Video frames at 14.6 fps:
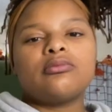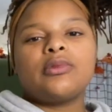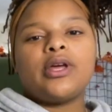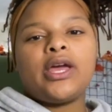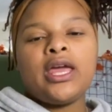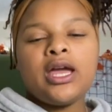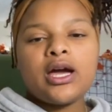
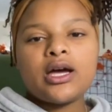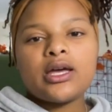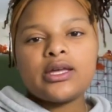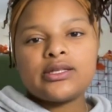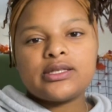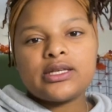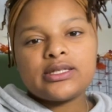Hey
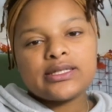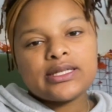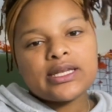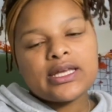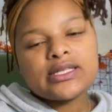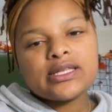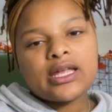guys, it's the
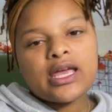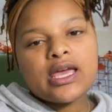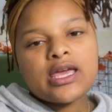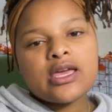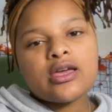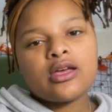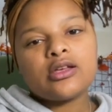next
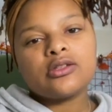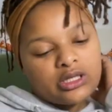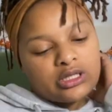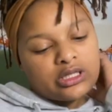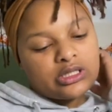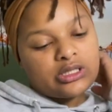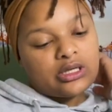day,
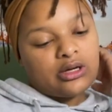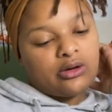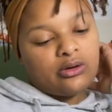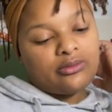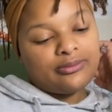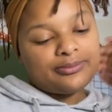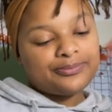
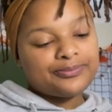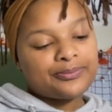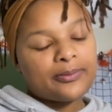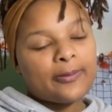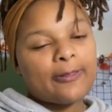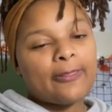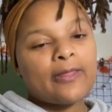so
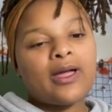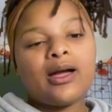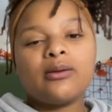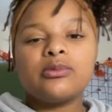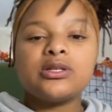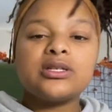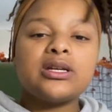I'm
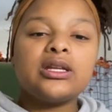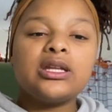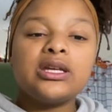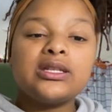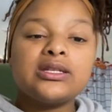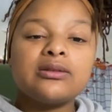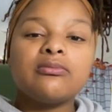just gonna
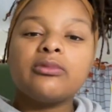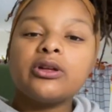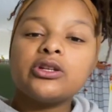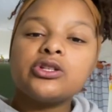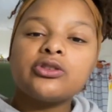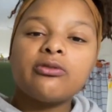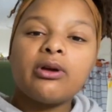eat some
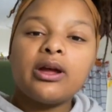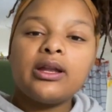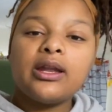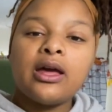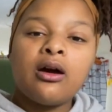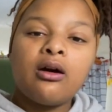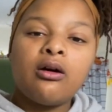lunch right
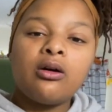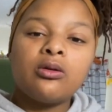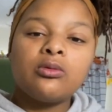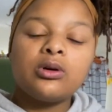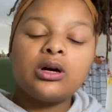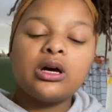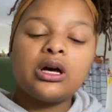now,
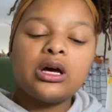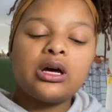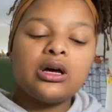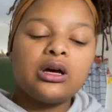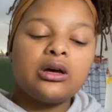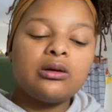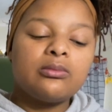
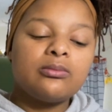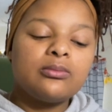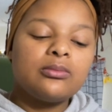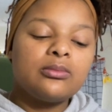and